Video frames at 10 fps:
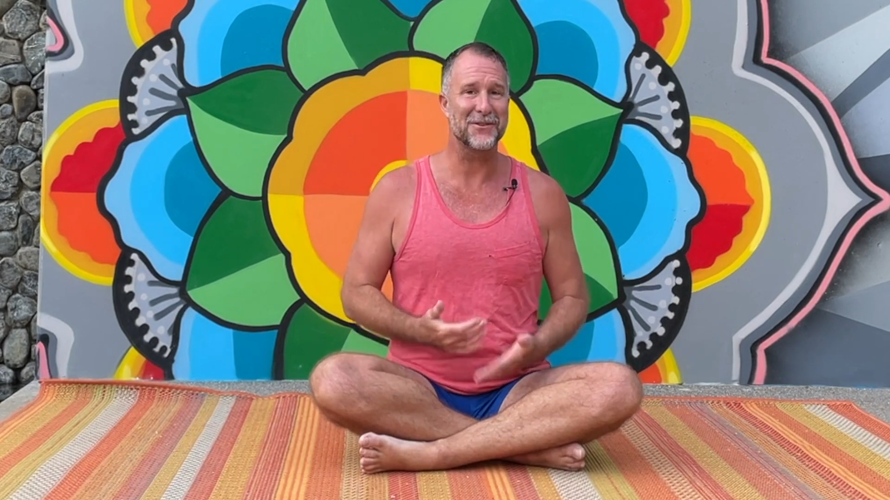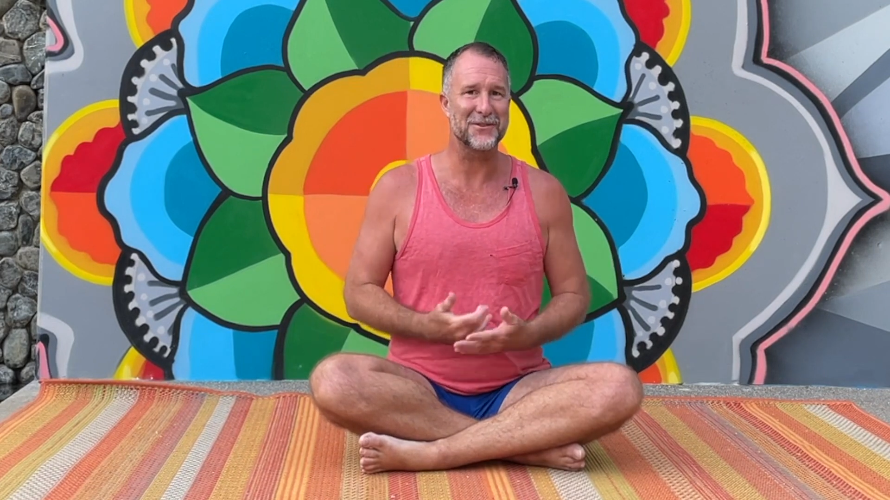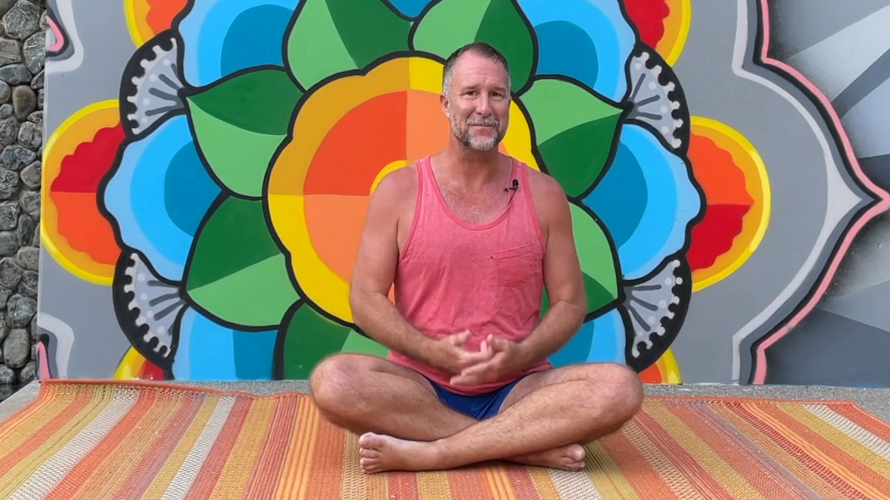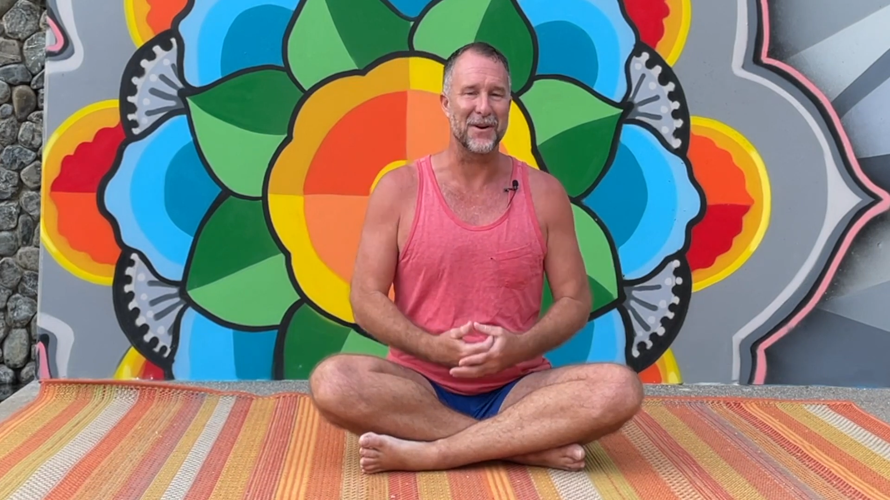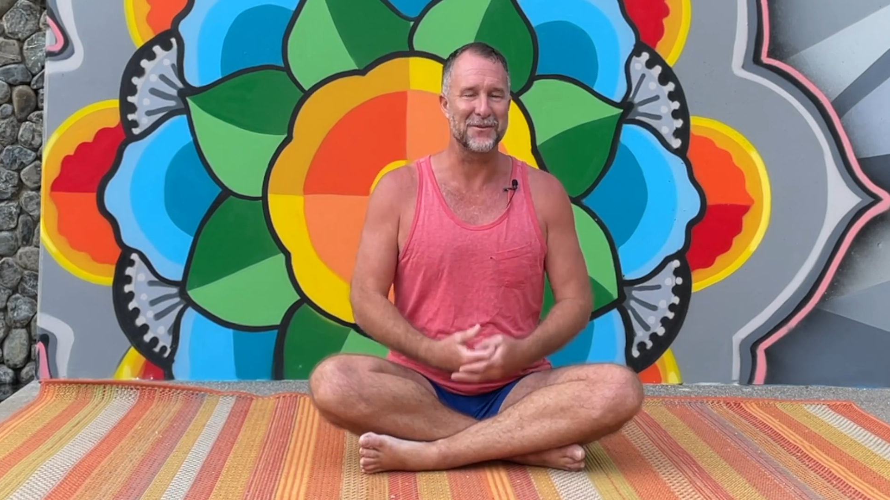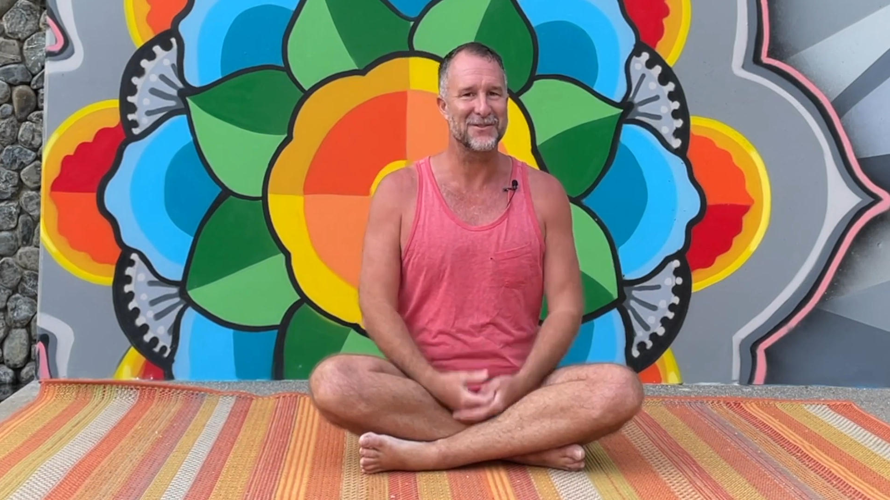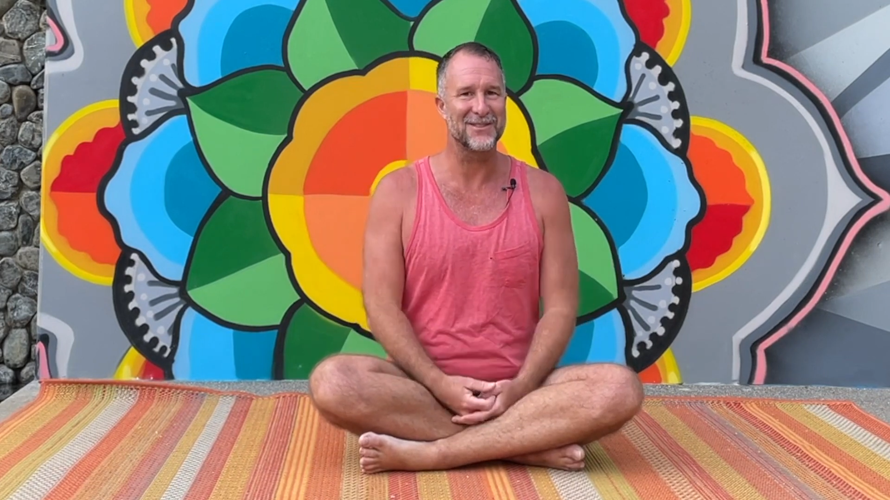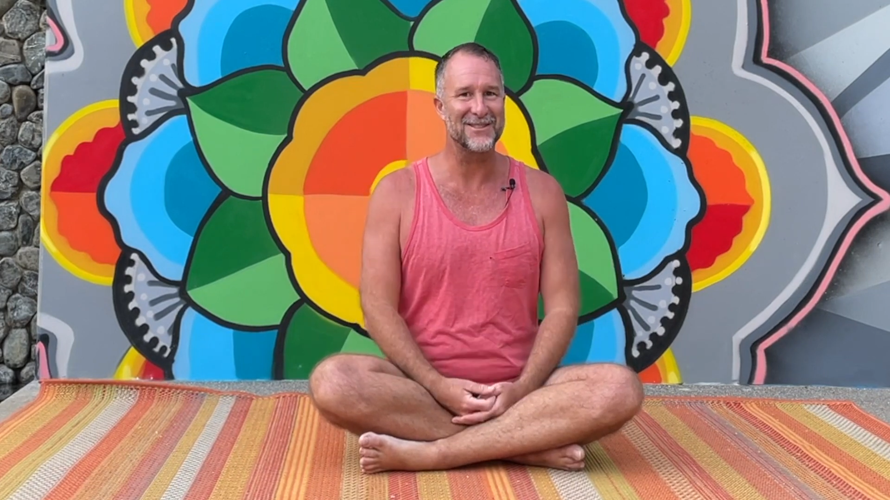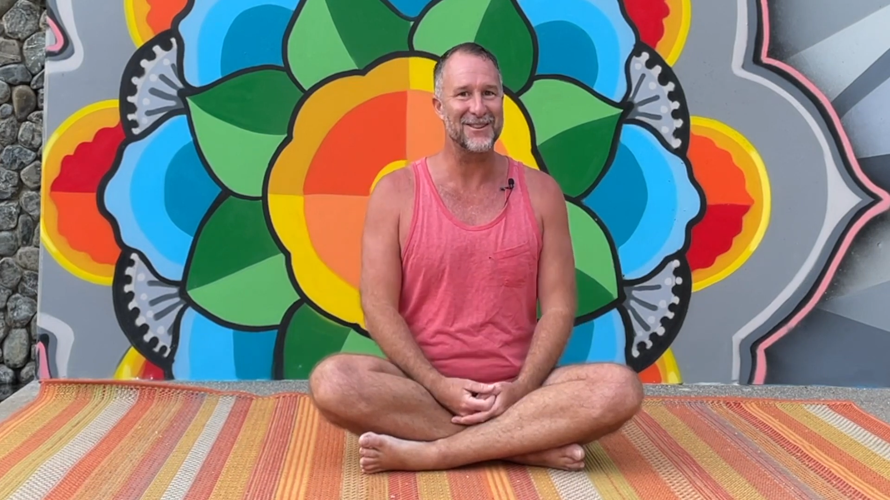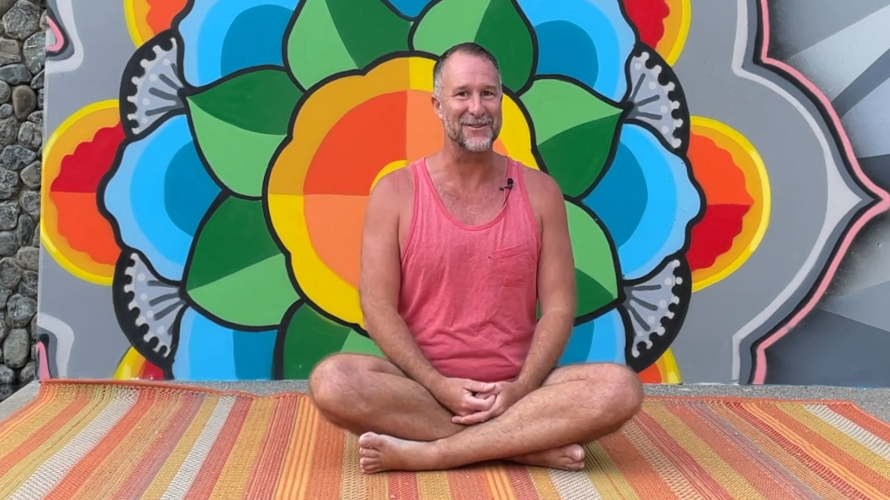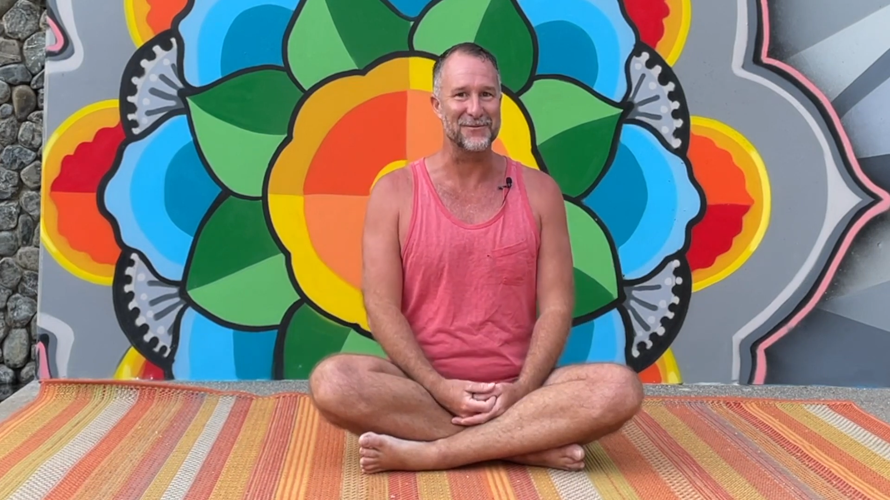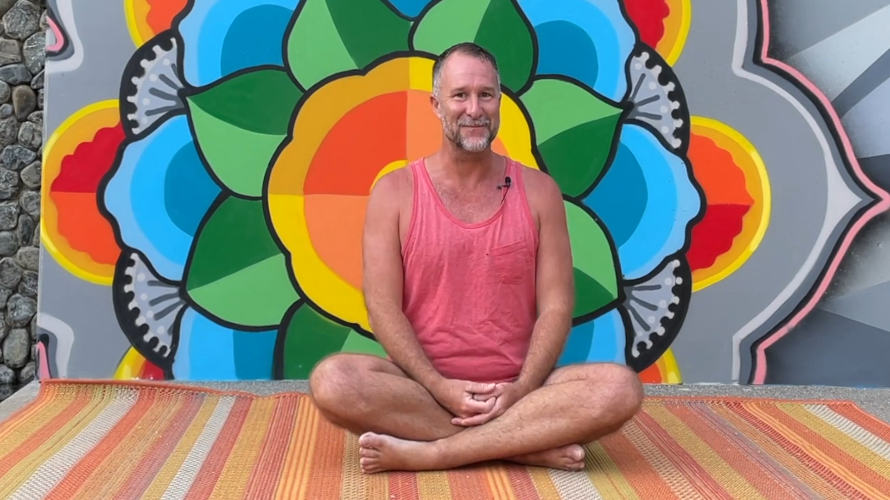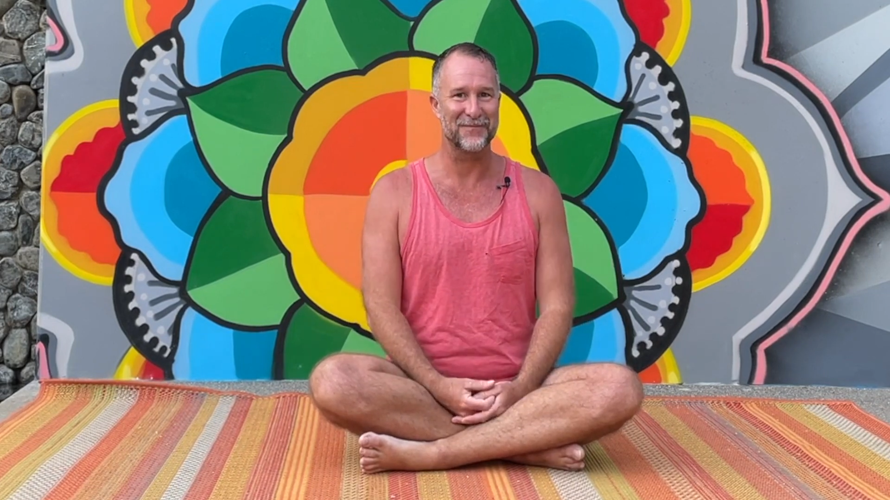supposed to do?